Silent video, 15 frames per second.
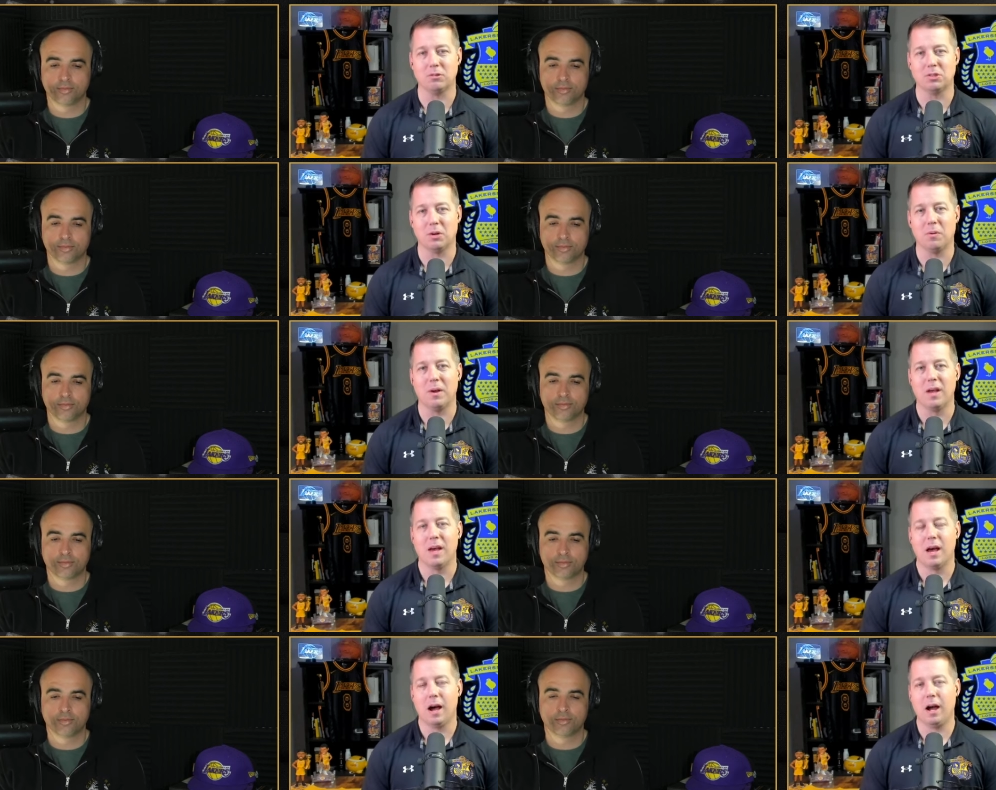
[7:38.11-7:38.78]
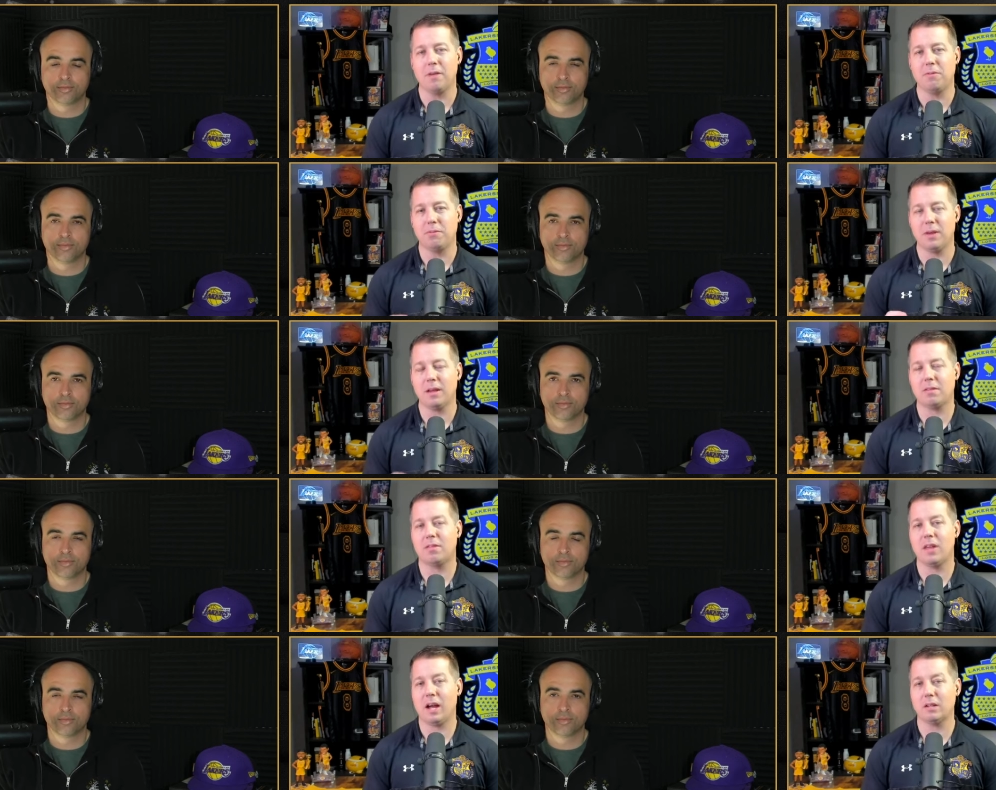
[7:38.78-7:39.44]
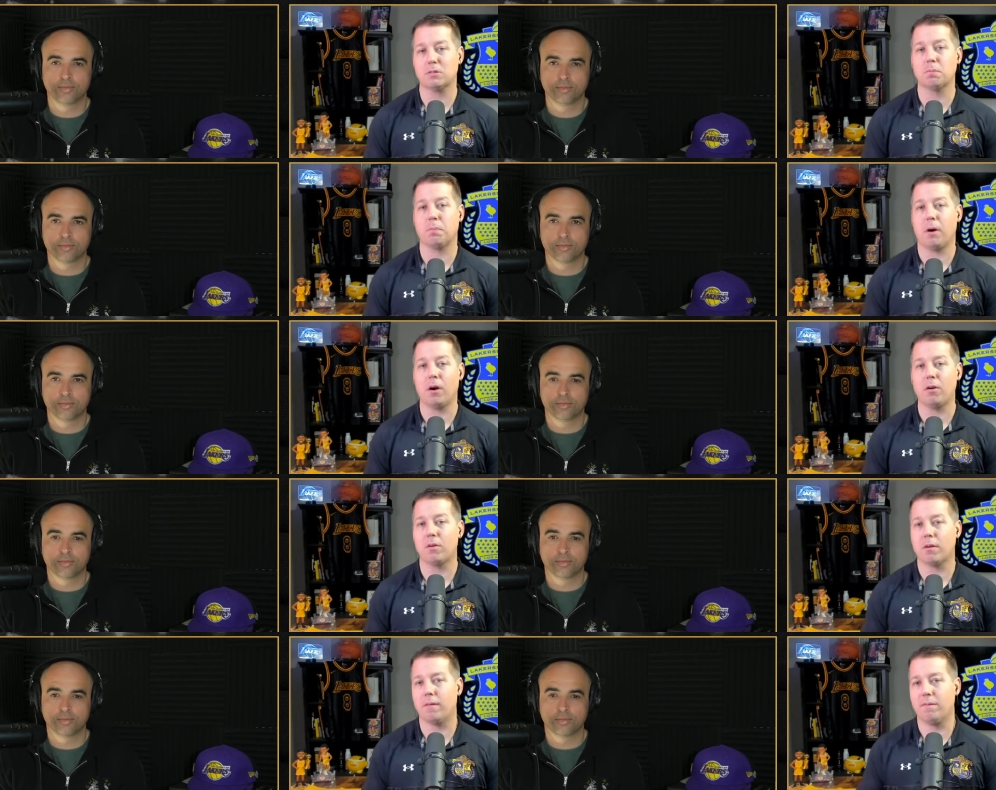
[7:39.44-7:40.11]
Speaker 1: So I think that's
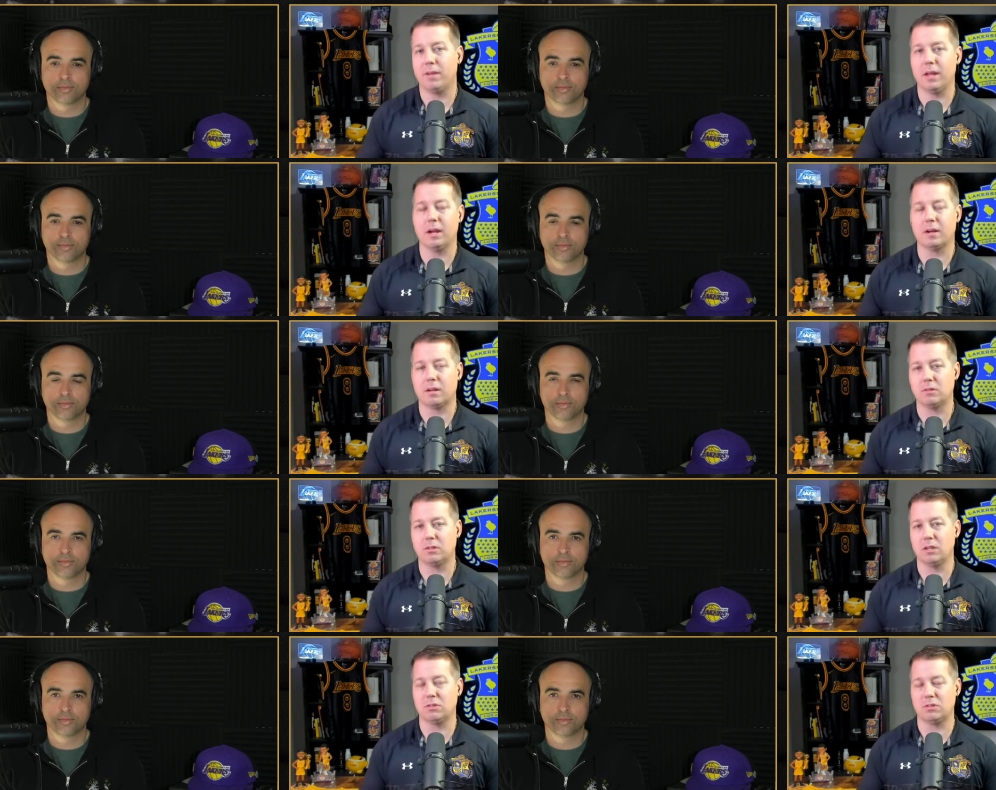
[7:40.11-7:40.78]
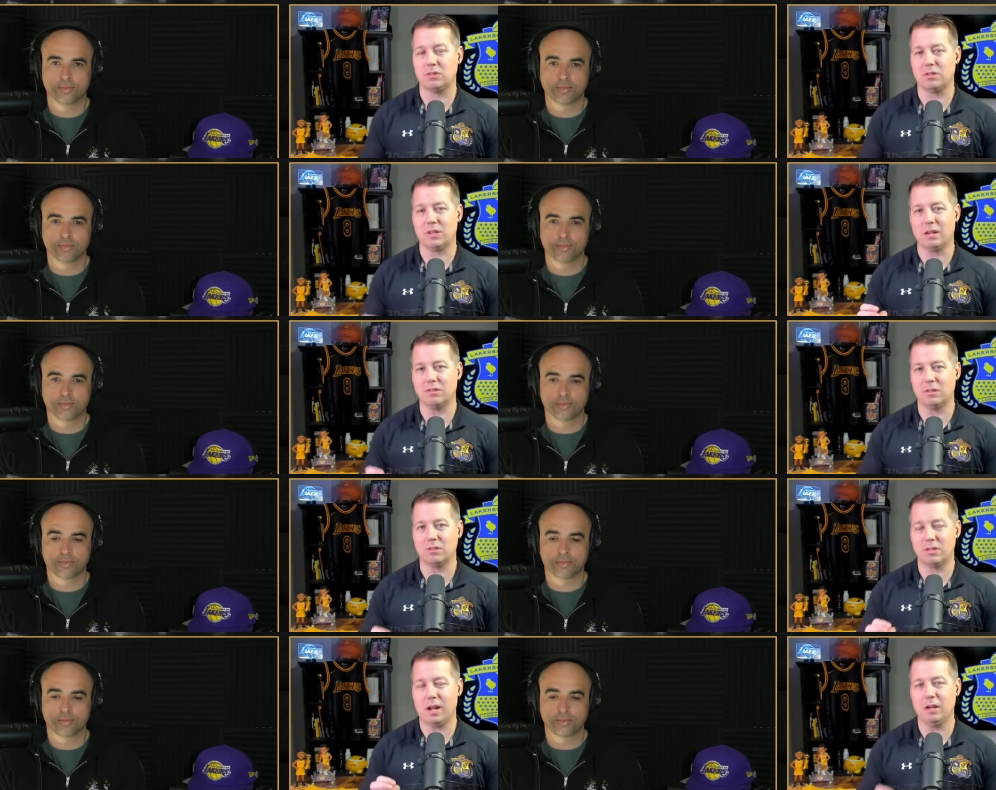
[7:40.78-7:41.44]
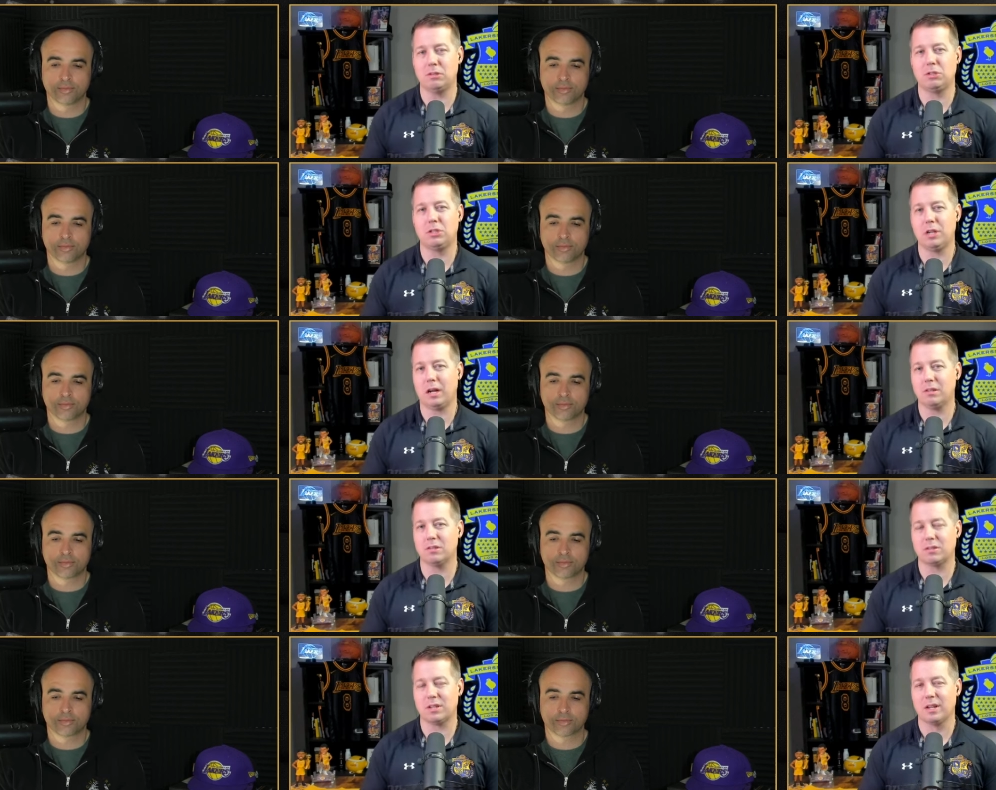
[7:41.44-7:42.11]
part of the inconsistency is it's not
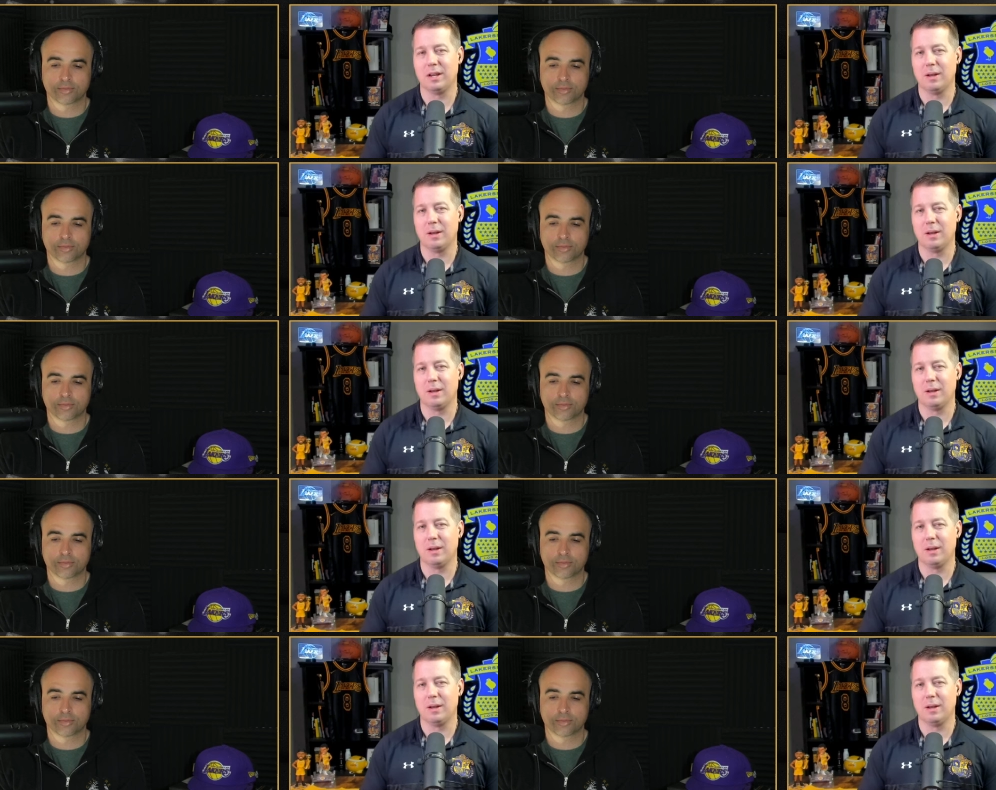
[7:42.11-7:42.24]
just